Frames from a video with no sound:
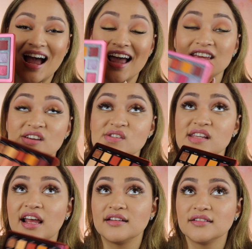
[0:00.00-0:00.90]
I use
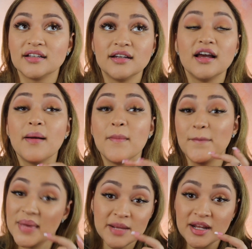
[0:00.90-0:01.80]
it
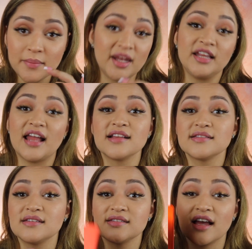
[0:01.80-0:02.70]
many
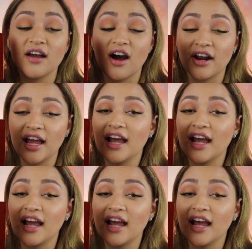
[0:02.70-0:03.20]
times since I got it